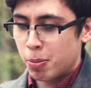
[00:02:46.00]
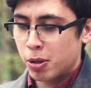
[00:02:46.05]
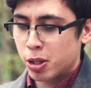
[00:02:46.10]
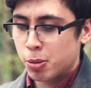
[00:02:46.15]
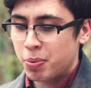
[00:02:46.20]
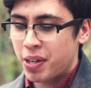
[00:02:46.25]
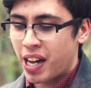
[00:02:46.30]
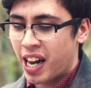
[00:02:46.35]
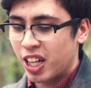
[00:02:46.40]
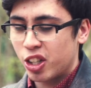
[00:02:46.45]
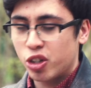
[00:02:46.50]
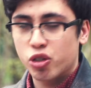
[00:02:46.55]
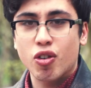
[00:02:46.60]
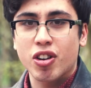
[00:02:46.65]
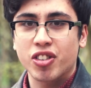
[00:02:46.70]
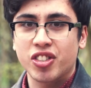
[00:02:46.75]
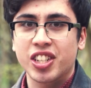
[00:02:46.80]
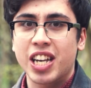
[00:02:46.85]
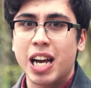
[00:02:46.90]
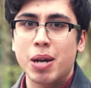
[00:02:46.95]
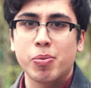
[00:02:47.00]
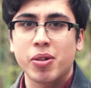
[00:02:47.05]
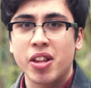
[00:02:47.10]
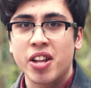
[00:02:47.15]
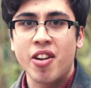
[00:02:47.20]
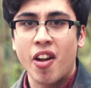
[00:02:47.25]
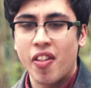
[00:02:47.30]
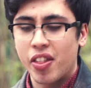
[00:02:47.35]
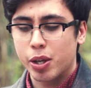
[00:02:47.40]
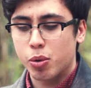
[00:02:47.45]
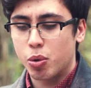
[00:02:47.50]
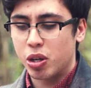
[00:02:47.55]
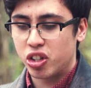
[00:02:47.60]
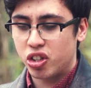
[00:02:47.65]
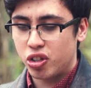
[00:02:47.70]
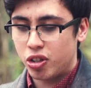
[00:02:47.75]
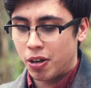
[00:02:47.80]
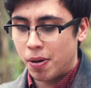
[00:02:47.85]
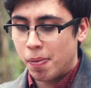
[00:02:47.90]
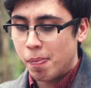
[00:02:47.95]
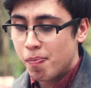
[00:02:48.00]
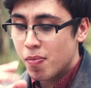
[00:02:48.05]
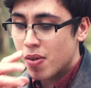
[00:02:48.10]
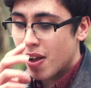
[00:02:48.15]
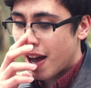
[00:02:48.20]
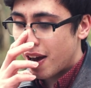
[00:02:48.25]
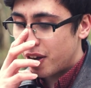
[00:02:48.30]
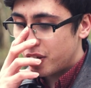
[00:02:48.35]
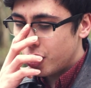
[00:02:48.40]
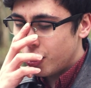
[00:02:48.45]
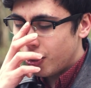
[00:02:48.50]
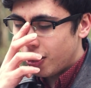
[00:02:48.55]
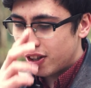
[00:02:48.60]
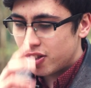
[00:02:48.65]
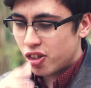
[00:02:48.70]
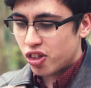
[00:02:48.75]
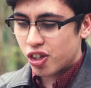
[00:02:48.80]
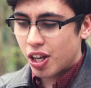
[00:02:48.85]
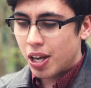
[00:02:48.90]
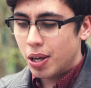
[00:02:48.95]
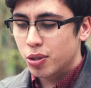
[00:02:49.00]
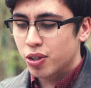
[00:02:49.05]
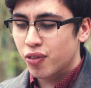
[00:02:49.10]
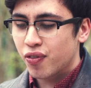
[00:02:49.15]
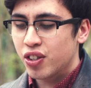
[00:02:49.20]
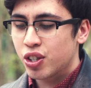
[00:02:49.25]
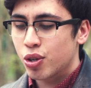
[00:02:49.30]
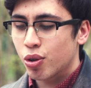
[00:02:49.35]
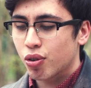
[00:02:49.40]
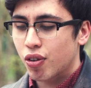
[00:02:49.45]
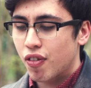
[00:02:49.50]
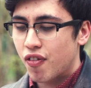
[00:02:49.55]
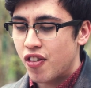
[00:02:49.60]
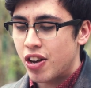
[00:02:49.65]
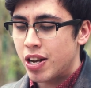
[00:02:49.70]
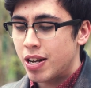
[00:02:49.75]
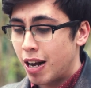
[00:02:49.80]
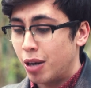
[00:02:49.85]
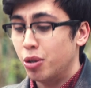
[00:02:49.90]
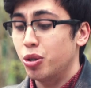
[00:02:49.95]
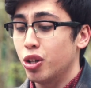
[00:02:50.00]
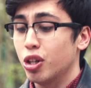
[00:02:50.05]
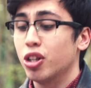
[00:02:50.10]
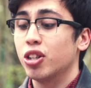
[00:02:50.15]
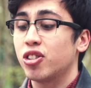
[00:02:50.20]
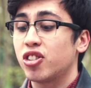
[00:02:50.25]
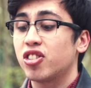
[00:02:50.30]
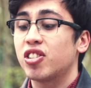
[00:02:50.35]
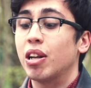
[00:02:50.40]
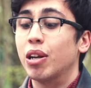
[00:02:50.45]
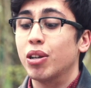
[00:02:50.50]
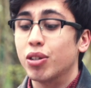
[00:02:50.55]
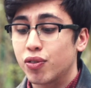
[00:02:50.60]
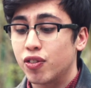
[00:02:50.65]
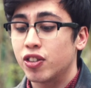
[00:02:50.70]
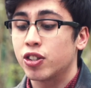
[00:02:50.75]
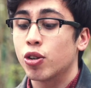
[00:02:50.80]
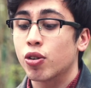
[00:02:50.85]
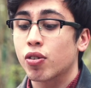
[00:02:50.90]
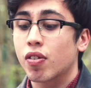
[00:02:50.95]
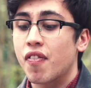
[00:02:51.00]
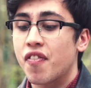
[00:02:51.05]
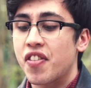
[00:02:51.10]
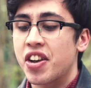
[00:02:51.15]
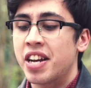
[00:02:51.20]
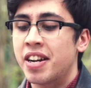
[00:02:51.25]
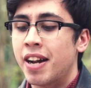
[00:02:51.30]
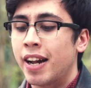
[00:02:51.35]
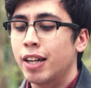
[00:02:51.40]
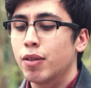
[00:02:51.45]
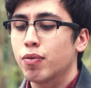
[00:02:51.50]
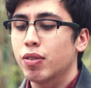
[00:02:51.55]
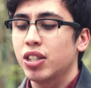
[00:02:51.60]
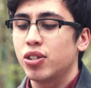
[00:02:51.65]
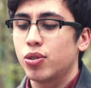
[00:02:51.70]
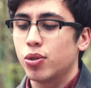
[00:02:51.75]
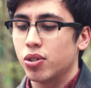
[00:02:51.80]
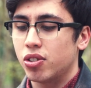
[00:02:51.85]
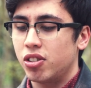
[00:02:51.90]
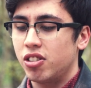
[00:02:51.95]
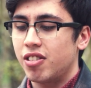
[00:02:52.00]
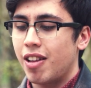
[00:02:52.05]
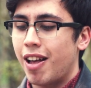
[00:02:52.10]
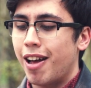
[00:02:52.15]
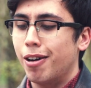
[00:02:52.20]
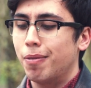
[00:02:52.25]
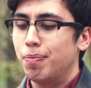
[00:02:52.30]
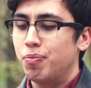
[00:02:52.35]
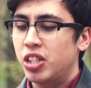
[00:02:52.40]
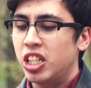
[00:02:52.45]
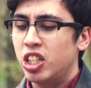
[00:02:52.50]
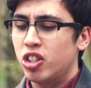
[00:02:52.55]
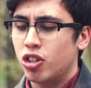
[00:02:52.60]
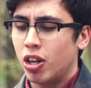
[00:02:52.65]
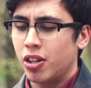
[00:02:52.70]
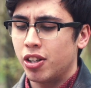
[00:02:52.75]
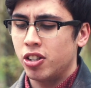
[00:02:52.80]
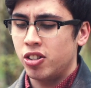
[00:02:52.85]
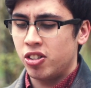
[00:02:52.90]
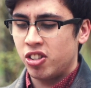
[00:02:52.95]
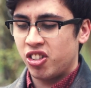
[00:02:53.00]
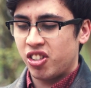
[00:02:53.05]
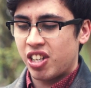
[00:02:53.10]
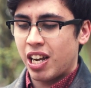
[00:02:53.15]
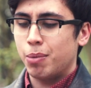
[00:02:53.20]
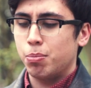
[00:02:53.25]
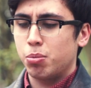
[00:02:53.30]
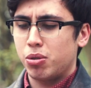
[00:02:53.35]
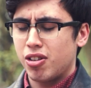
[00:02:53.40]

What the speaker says: It Must Be Alex Strikes Again with another question. How do you learn skills photography? How do you learn stills photography and any resources to help each other is the same